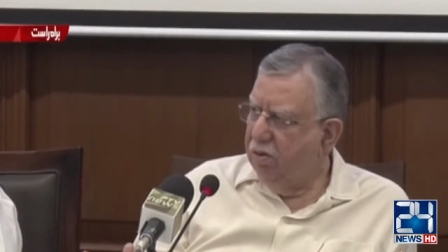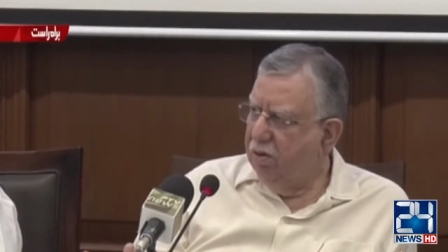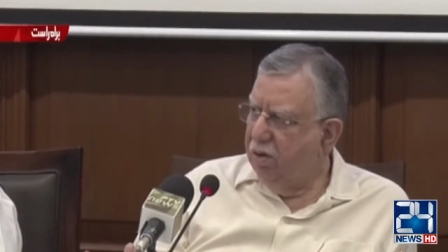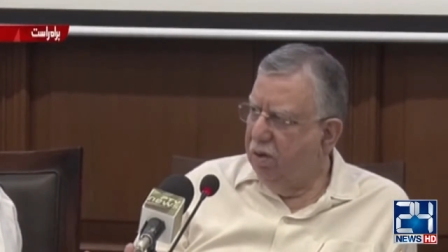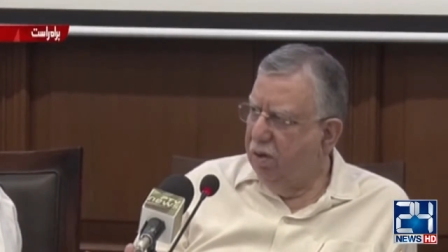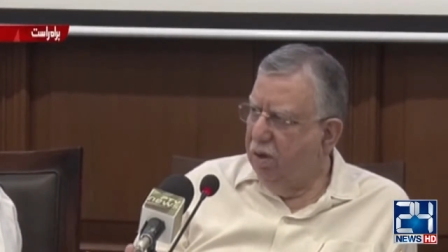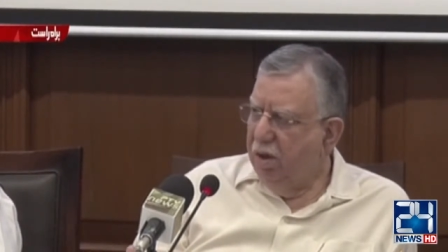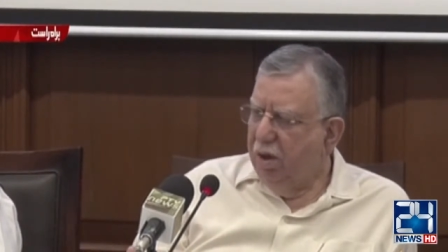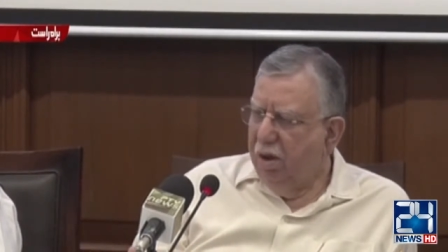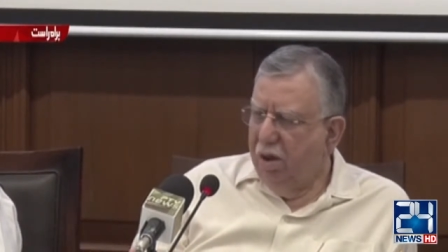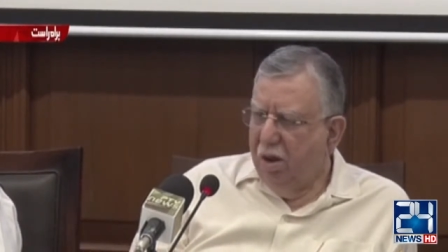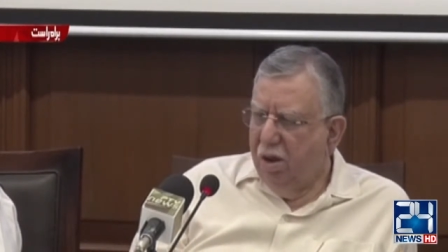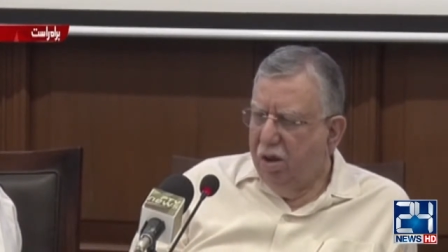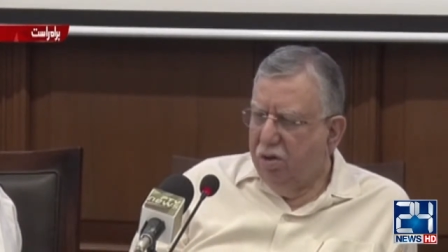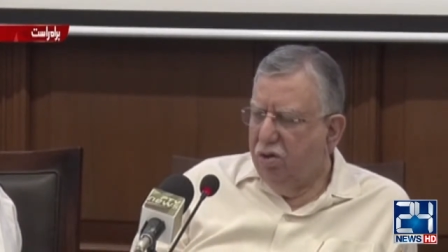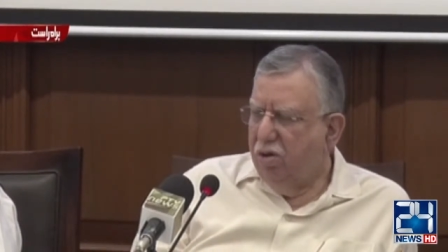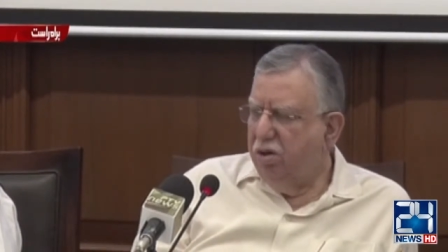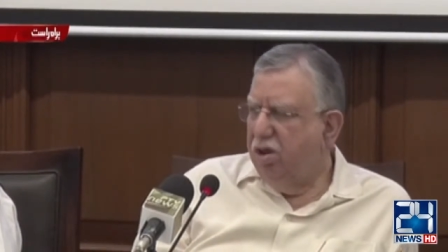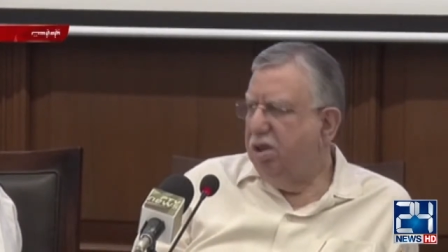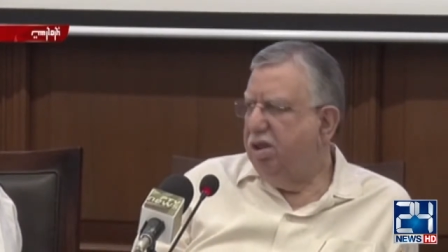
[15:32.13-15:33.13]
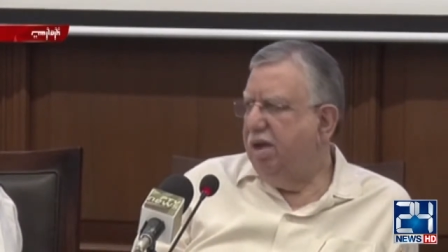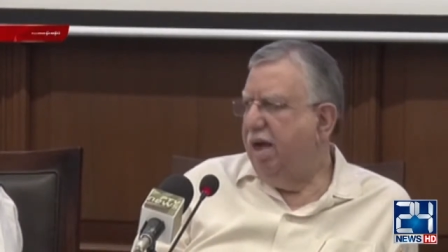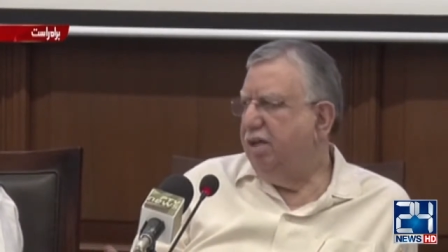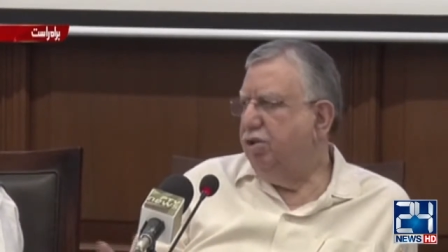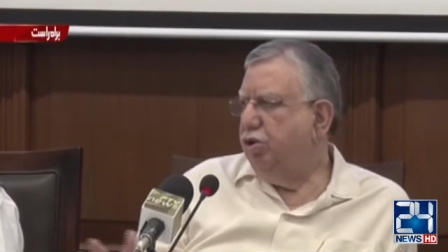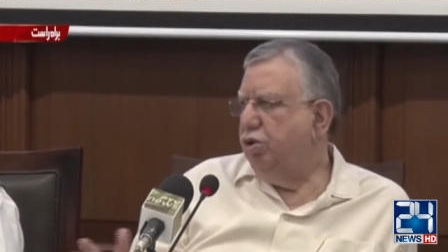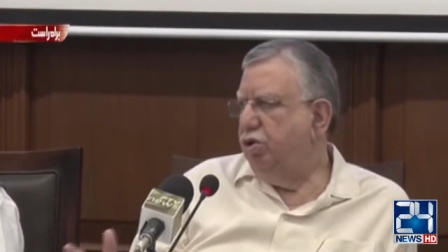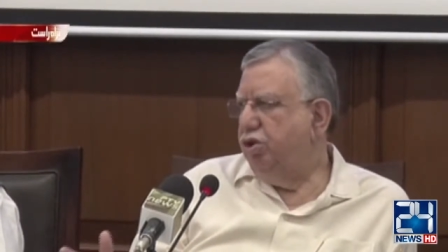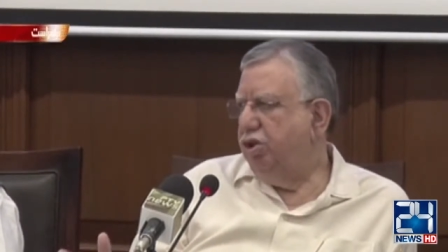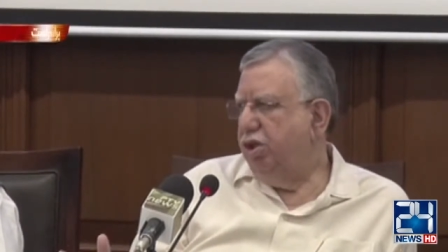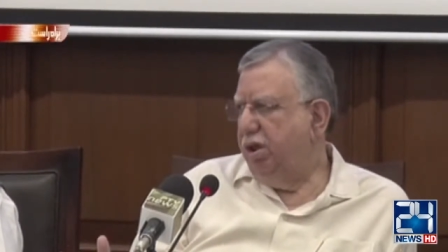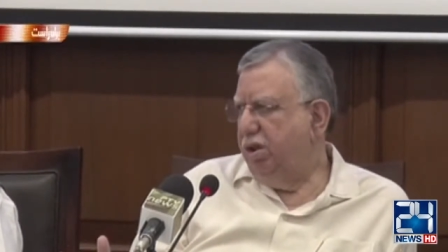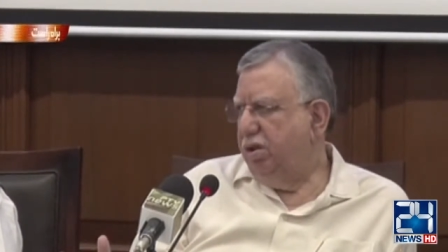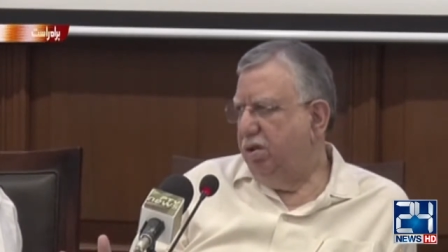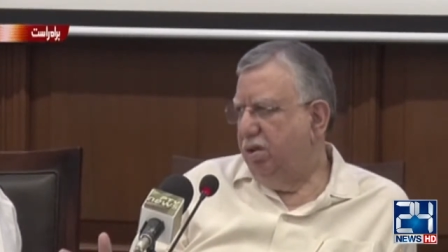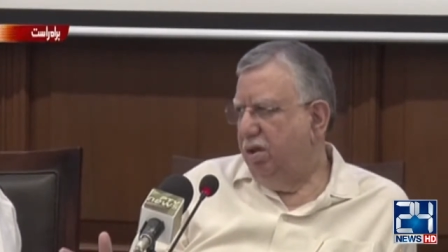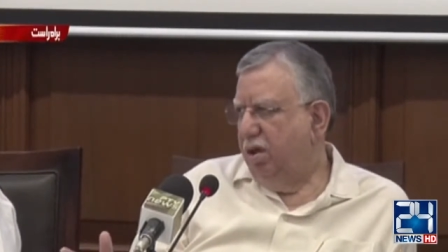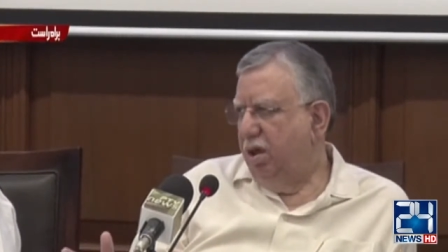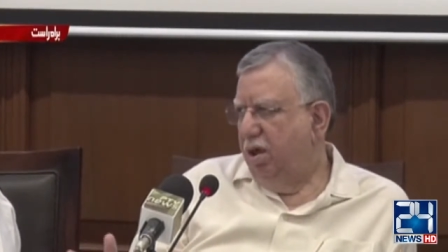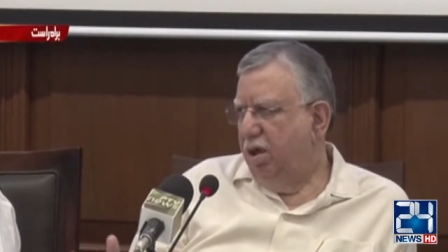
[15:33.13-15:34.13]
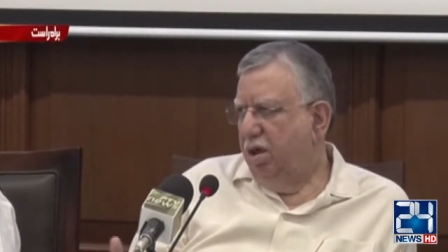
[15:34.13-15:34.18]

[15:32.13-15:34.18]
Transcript: Okay. So this has to change.